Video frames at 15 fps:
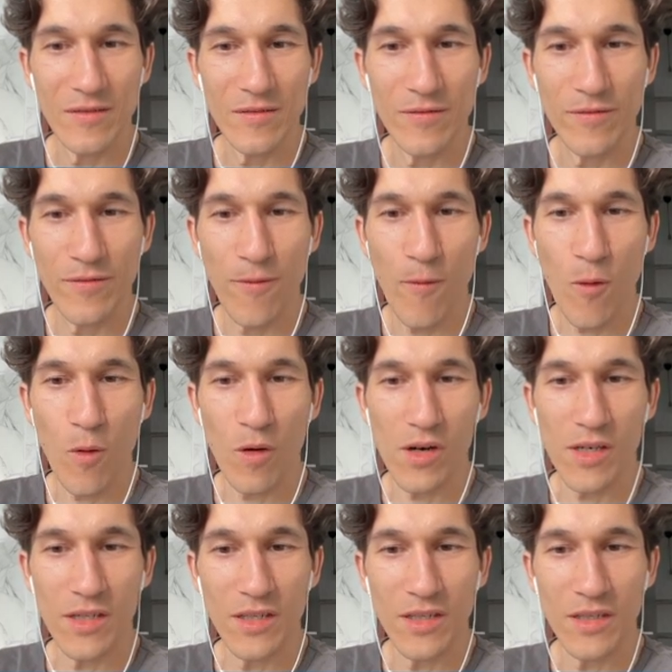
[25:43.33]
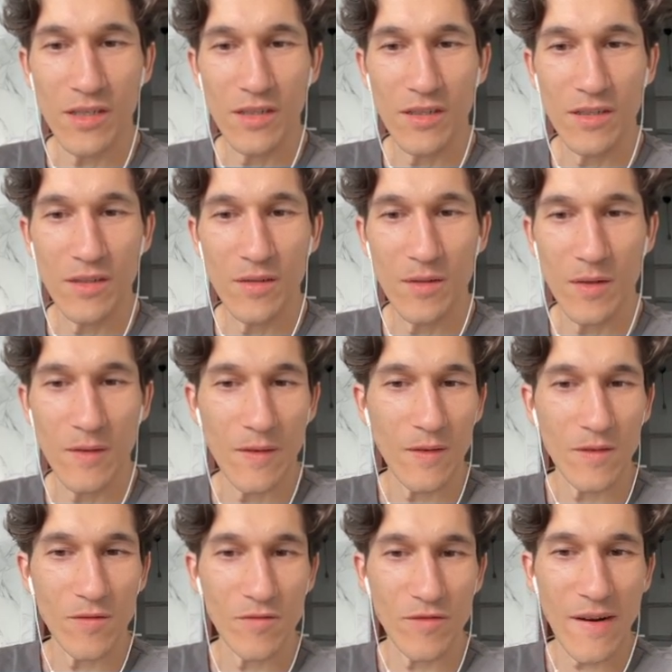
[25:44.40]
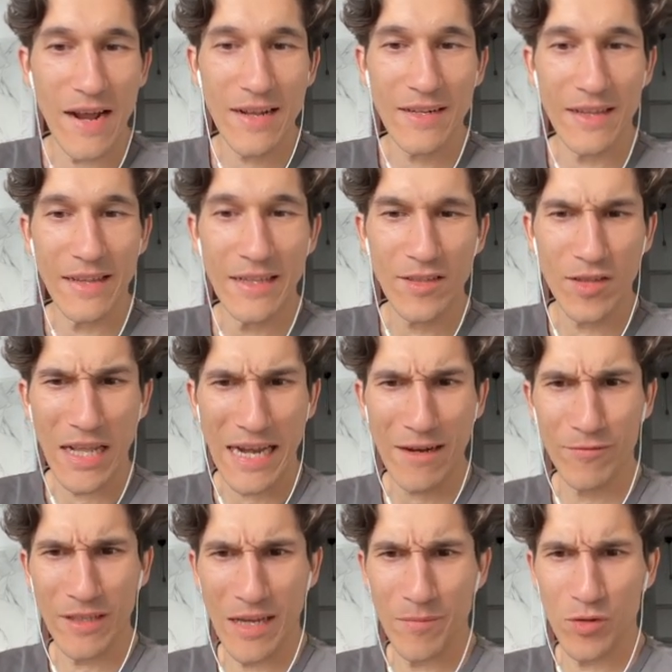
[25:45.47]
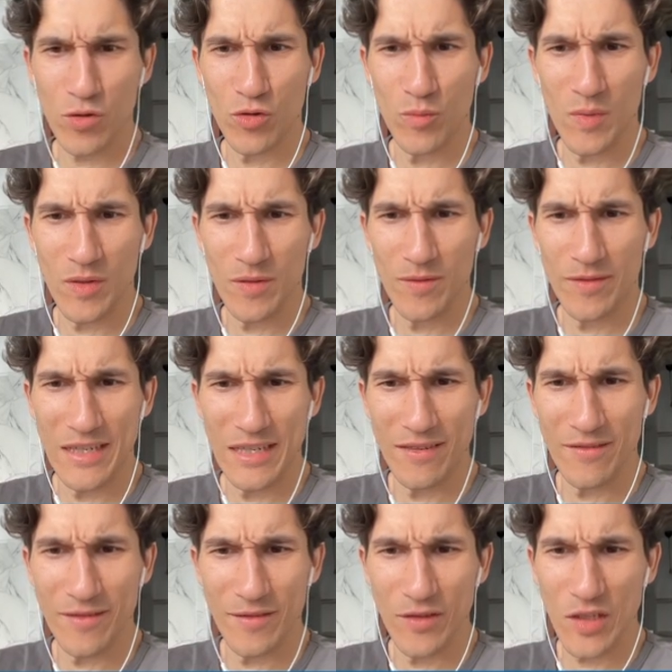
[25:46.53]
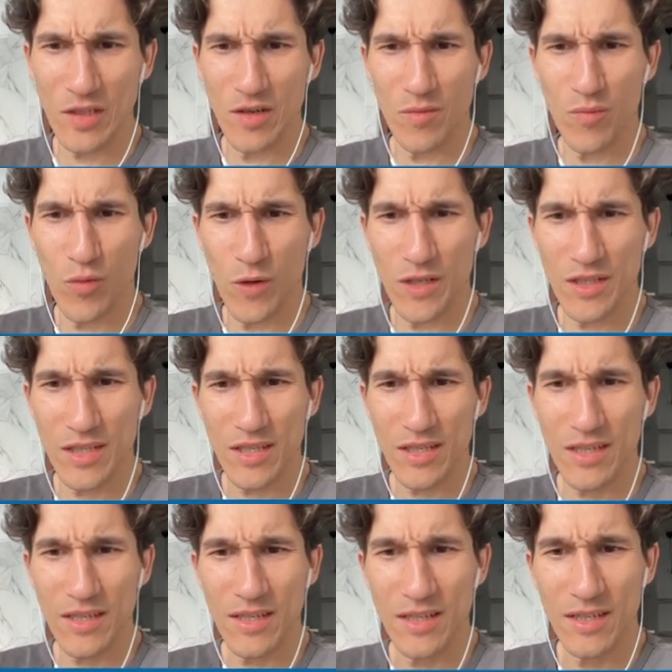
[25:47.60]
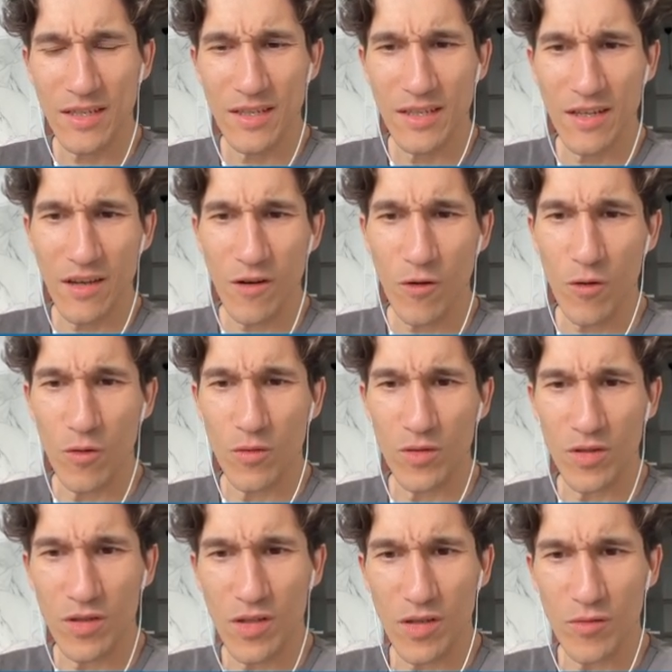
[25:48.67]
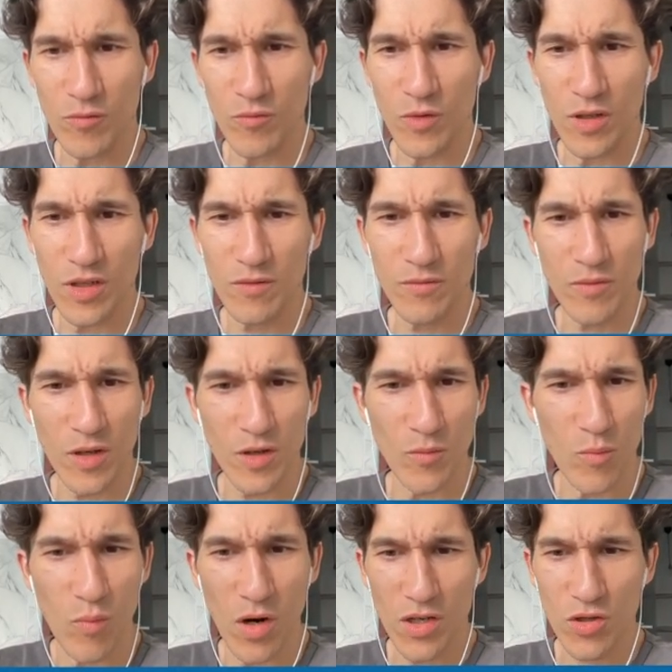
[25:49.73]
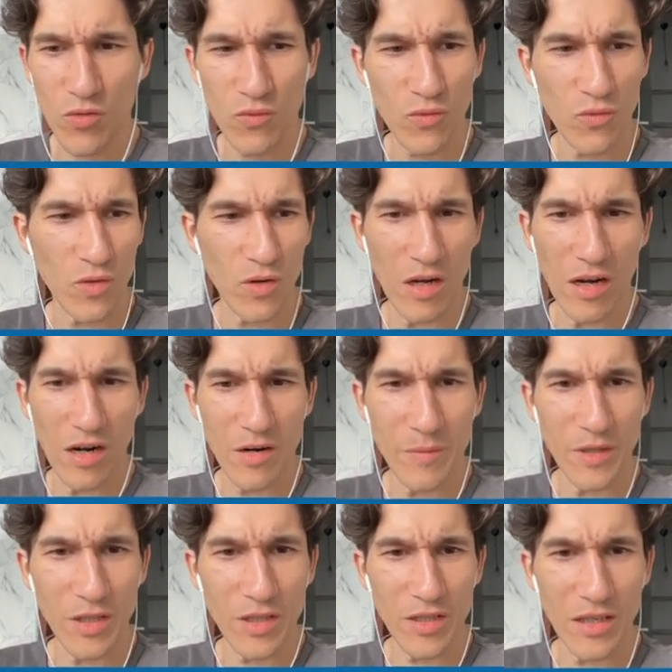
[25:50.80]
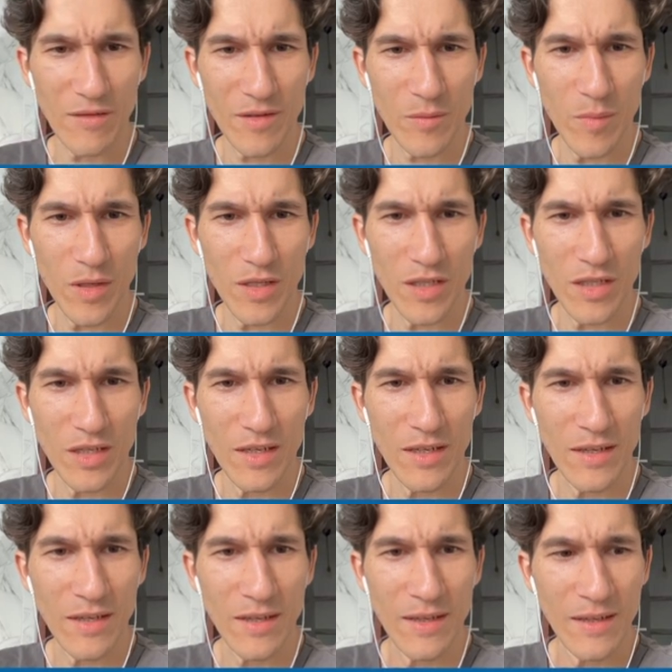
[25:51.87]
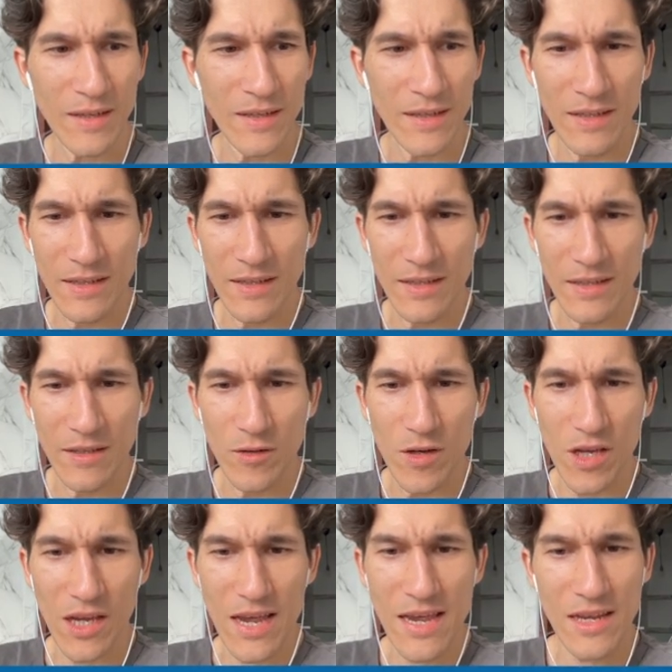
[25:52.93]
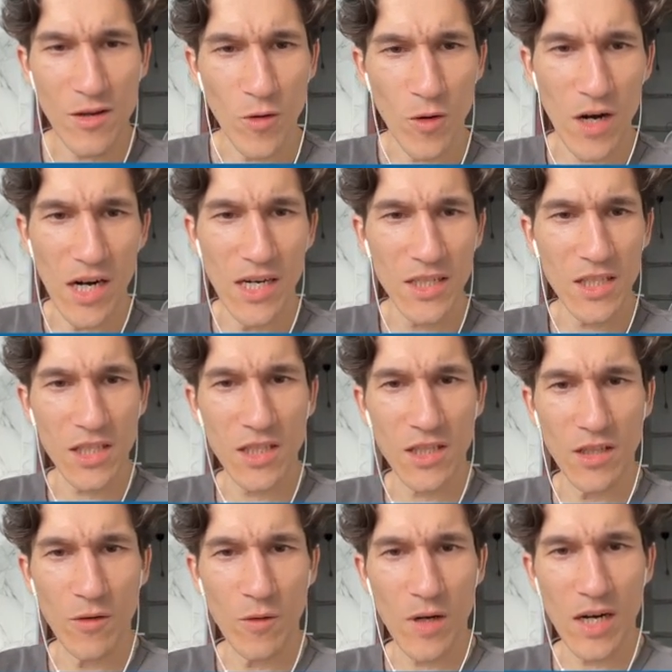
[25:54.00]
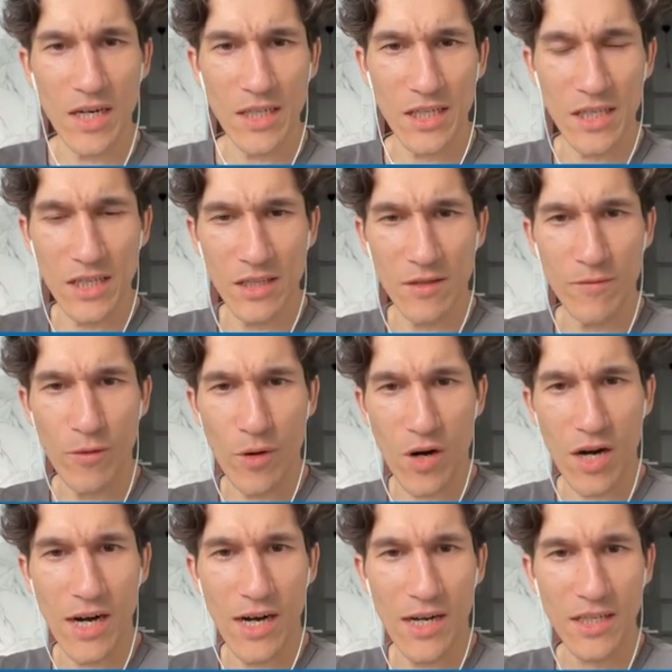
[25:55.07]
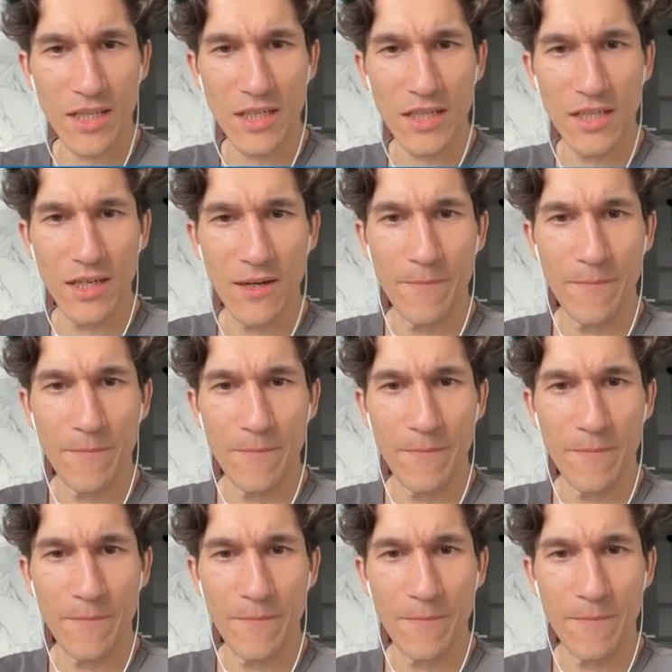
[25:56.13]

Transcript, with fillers: Four. Uh, right, at least three of them should be victory points. Oh, they have like a bunch of armies, everybody. Okay, no cards, no cards for us.